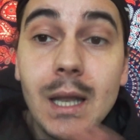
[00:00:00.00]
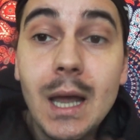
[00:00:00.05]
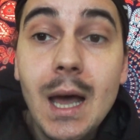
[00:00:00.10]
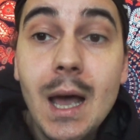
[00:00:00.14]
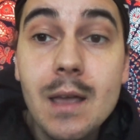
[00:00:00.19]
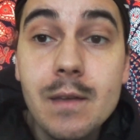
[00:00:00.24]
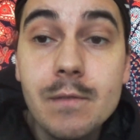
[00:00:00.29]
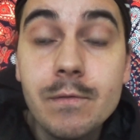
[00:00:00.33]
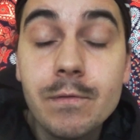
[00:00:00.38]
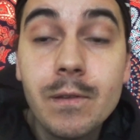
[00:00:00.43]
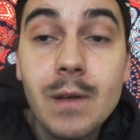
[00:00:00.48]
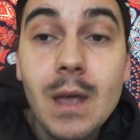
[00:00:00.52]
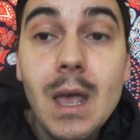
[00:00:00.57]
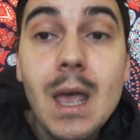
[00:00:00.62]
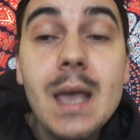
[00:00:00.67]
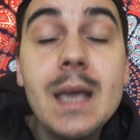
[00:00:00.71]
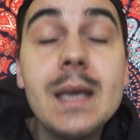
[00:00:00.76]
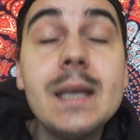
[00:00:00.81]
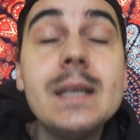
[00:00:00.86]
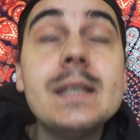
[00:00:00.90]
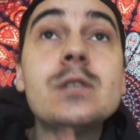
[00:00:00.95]

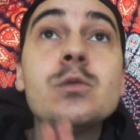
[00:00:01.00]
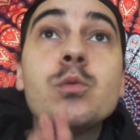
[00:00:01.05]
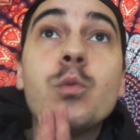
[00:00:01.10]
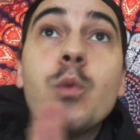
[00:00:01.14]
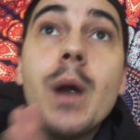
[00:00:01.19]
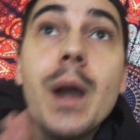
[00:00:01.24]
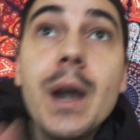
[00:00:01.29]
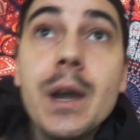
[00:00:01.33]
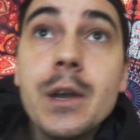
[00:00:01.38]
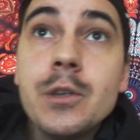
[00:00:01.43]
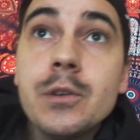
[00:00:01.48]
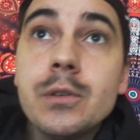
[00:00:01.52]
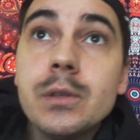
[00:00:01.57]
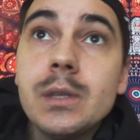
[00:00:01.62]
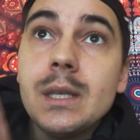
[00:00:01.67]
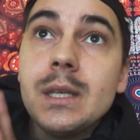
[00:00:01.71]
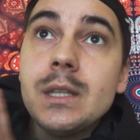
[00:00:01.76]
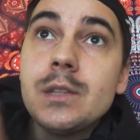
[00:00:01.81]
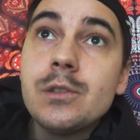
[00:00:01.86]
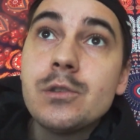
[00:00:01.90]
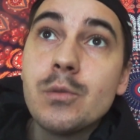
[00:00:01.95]
life is where you
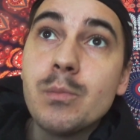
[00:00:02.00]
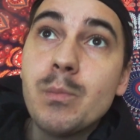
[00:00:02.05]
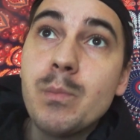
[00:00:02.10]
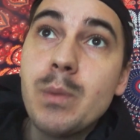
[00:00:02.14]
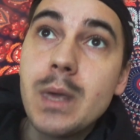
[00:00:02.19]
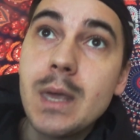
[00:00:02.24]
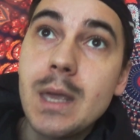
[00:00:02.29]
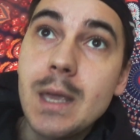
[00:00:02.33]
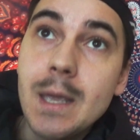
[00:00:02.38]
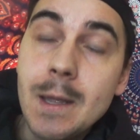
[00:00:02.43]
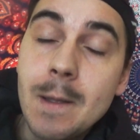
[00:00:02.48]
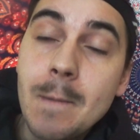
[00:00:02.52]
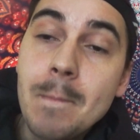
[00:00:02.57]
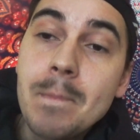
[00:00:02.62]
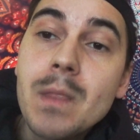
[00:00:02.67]
need to be